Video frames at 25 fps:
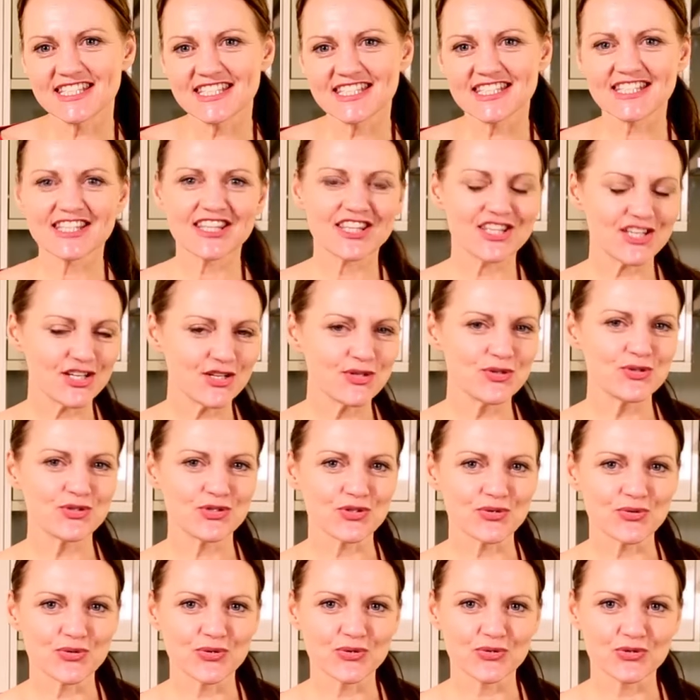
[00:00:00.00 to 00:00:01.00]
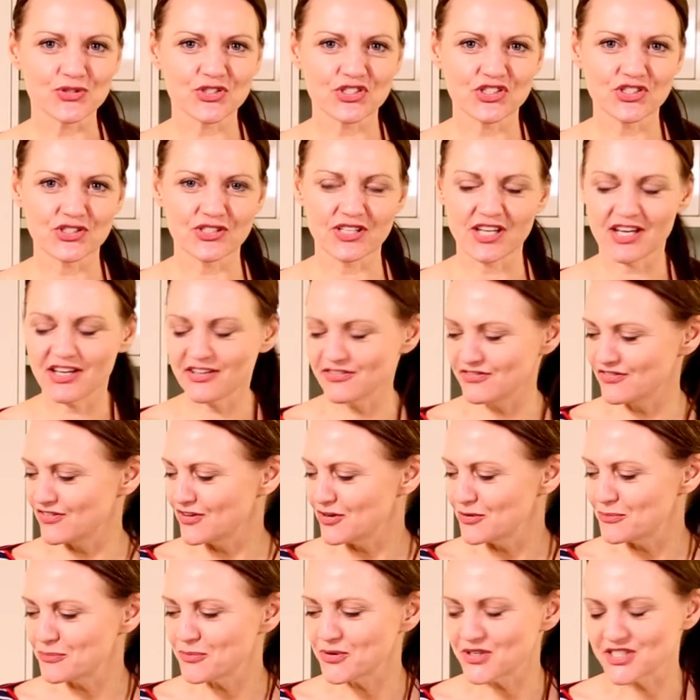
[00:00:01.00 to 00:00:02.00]
isn't the usual studio
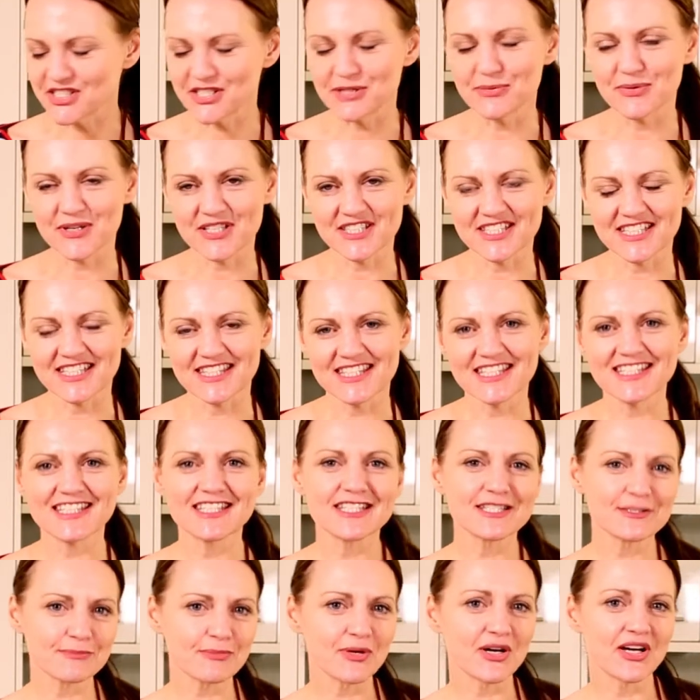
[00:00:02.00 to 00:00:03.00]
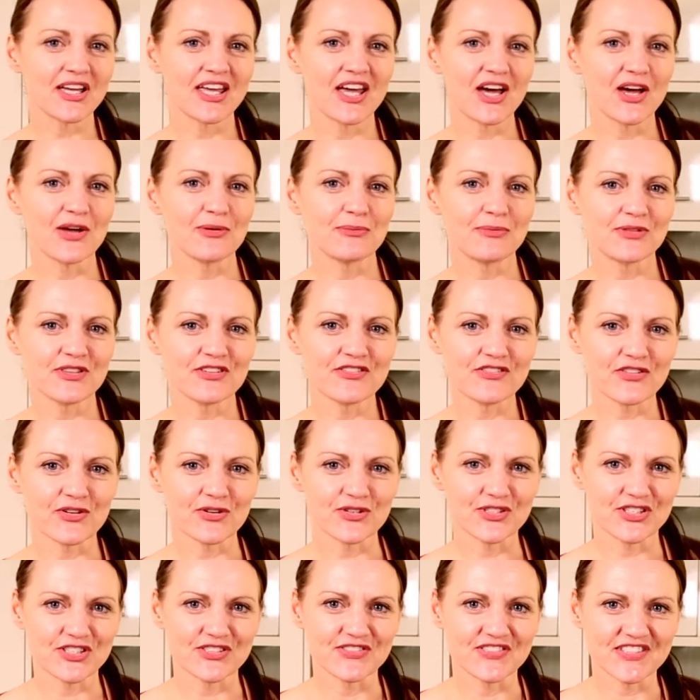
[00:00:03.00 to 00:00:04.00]
for Pretty Witty. This is my home in the
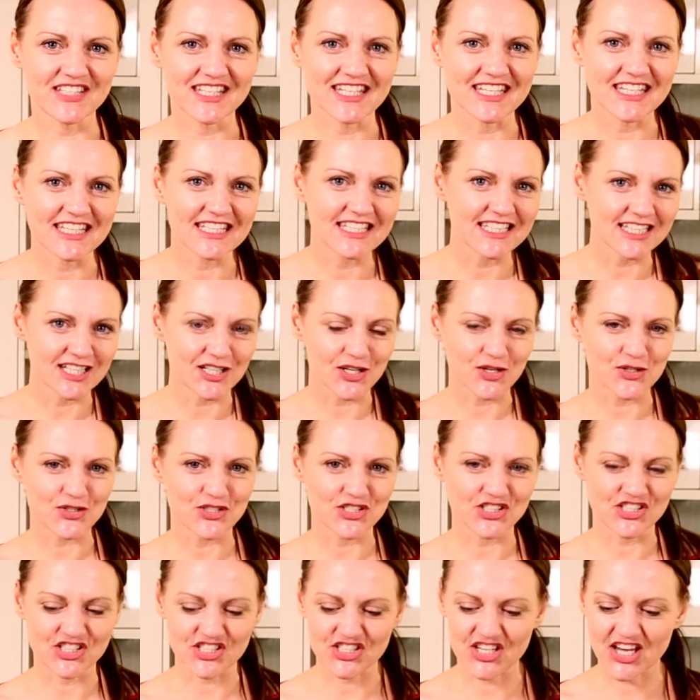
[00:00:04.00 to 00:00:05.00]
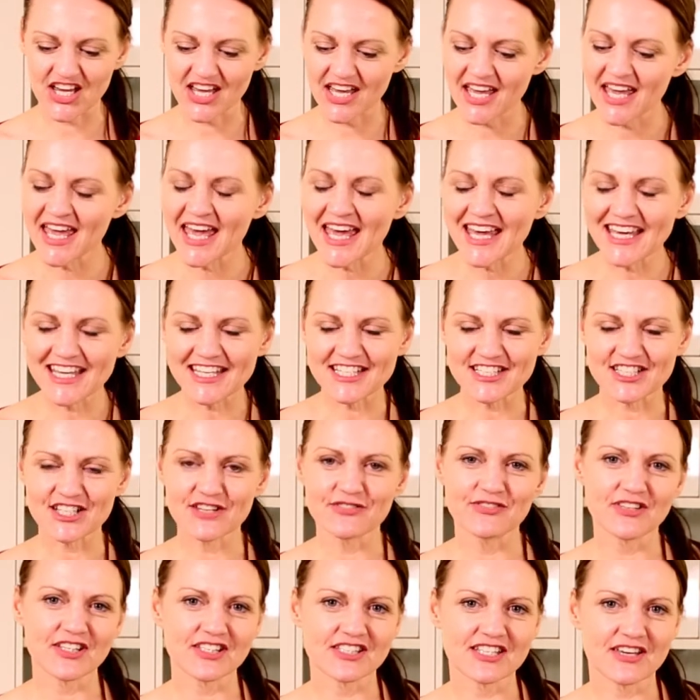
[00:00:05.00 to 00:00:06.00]
Forest of Dean in Gloucestershire. It's
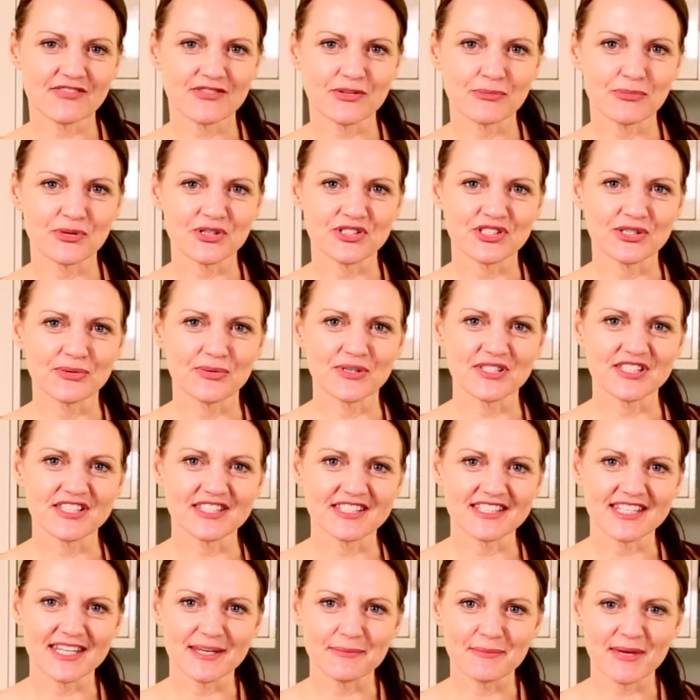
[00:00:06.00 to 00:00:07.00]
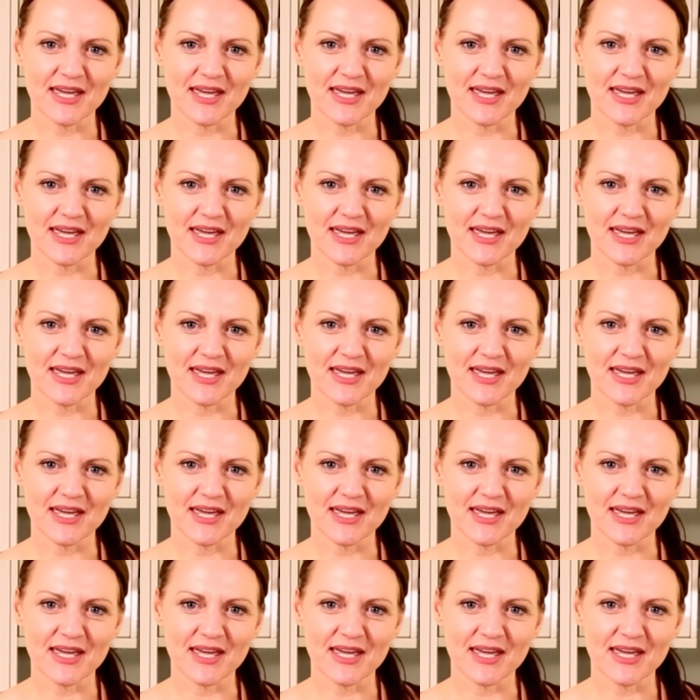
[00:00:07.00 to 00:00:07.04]
lovely to have the Pretty Witty team